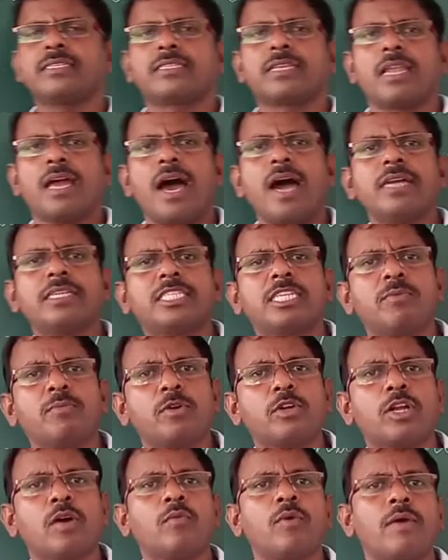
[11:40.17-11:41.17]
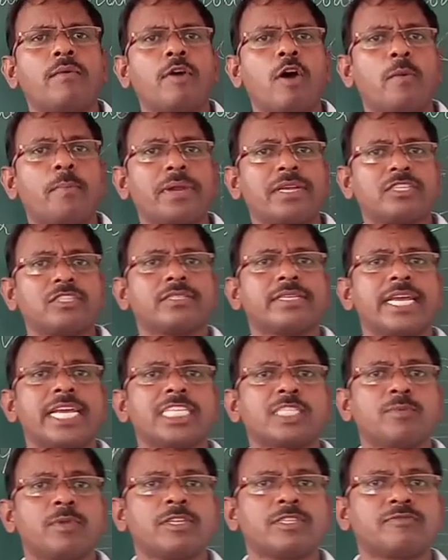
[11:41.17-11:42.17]
large amount of evaporation takes
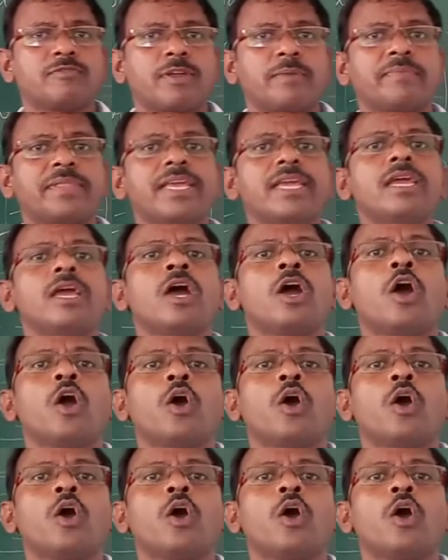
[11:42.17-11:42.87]
place from the